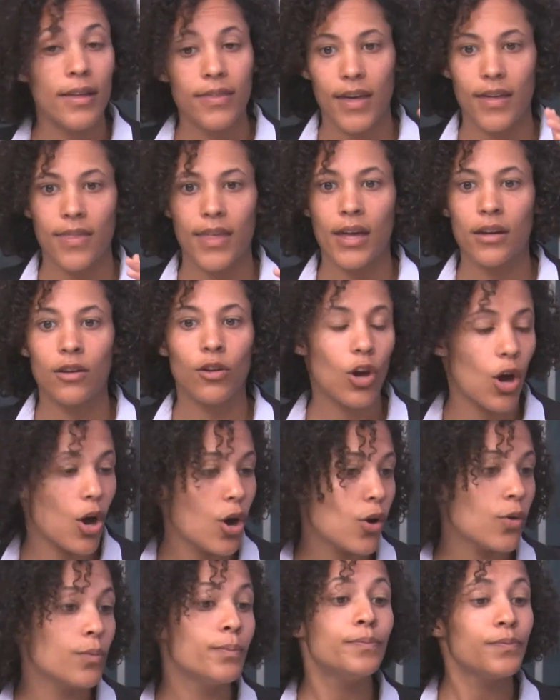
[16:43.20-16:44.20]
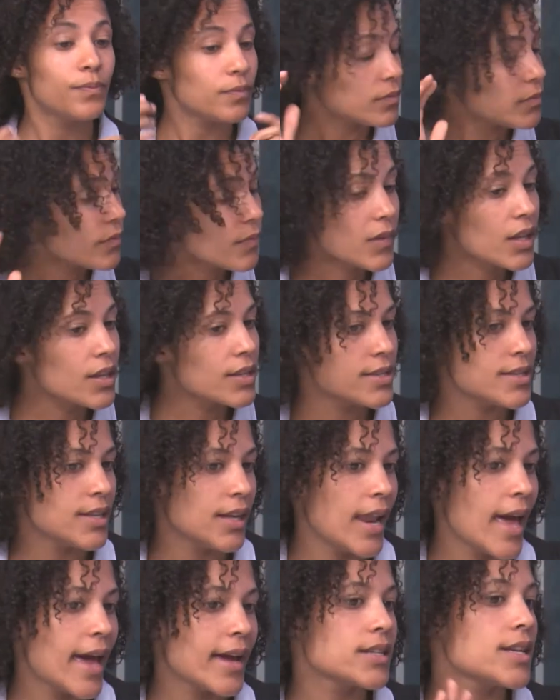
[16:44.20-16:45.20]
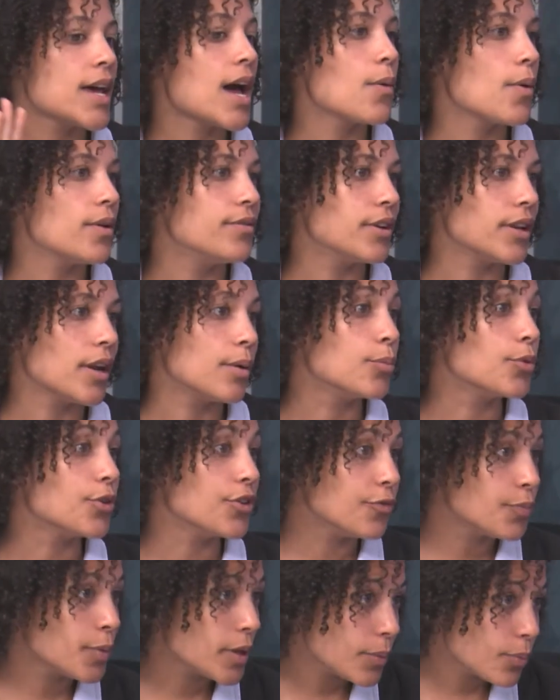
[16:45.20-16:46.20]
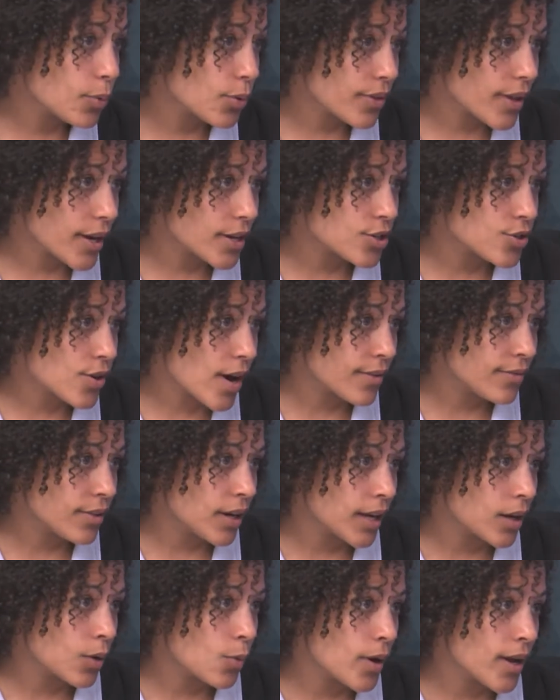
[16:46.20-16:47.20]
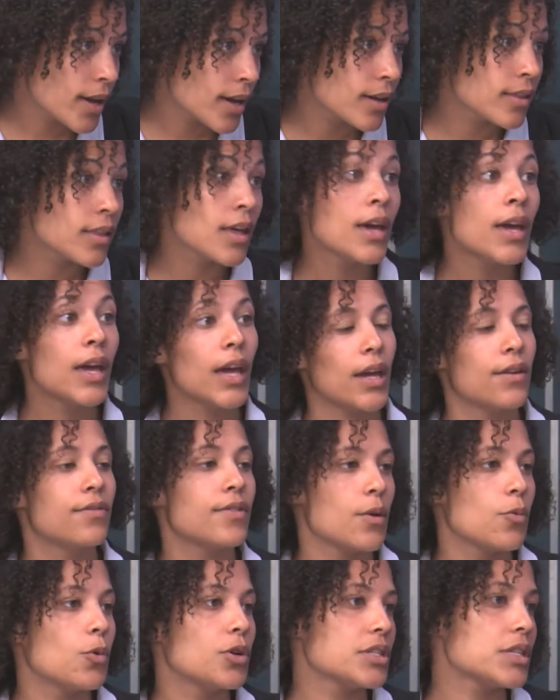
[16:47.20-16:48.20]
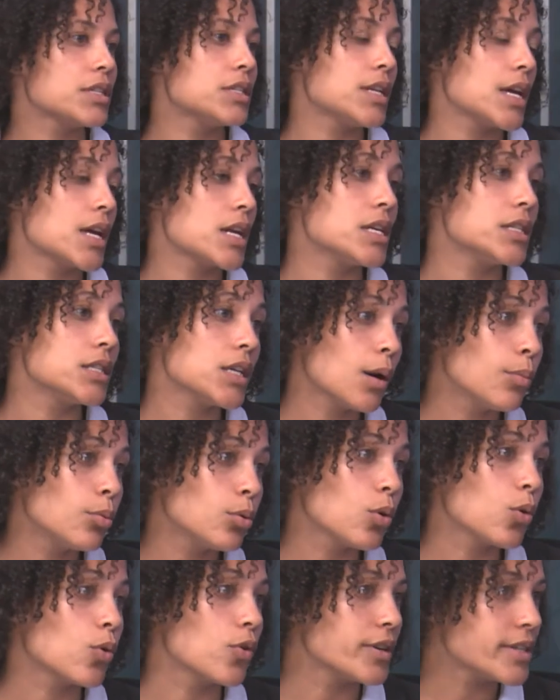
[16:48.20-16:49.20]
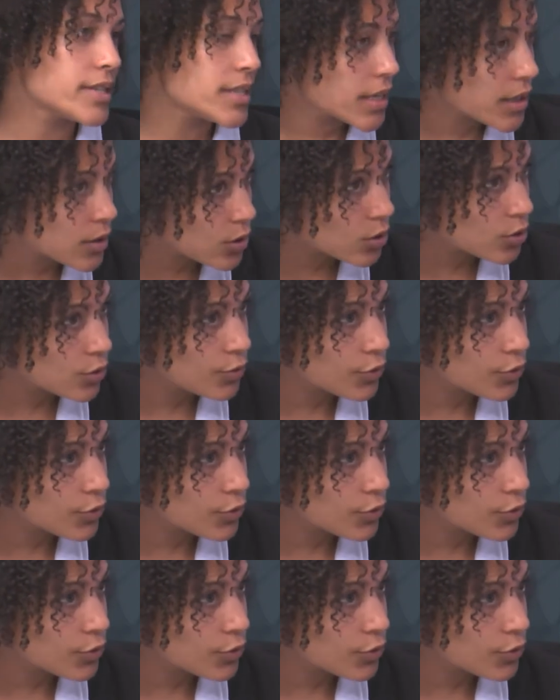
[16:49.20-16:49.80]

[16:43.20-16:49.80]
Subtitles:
They then go select however number of people they're traveling with, if they want to stay in a double or a single